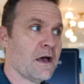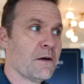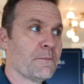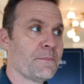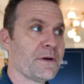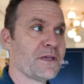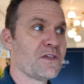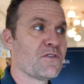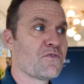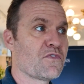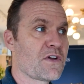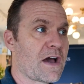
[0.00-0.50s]

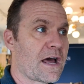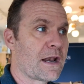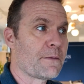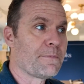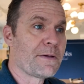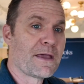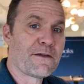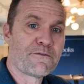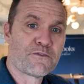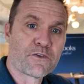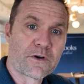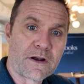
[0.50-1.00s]
but you've got to
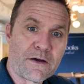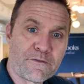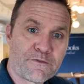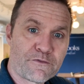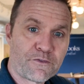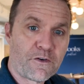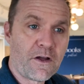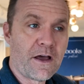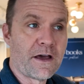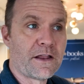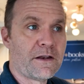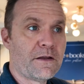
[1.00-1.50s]
pay for it up
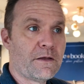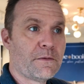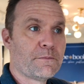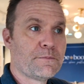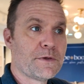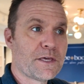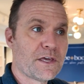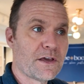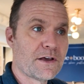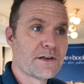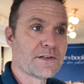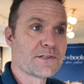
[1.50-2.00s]
front
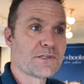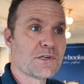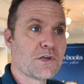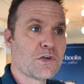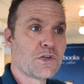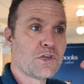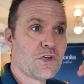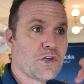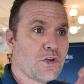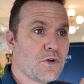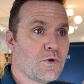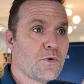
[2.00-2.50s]
because
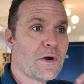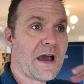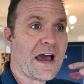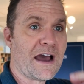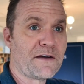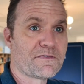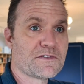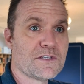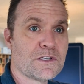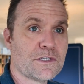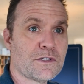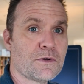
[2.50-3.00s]
you
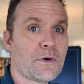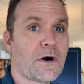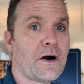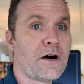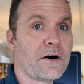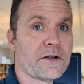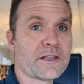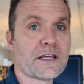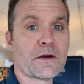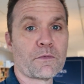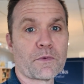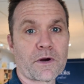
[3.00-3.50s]
have to do
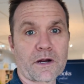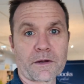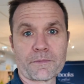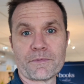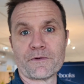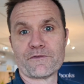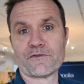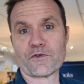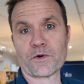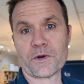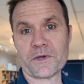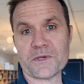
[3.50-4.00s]
all that work
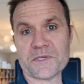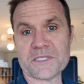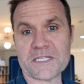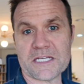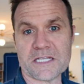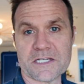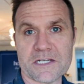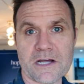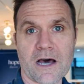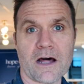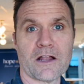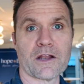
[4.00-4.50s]
before you
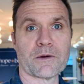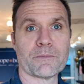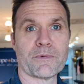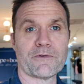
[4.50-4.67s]
see $1,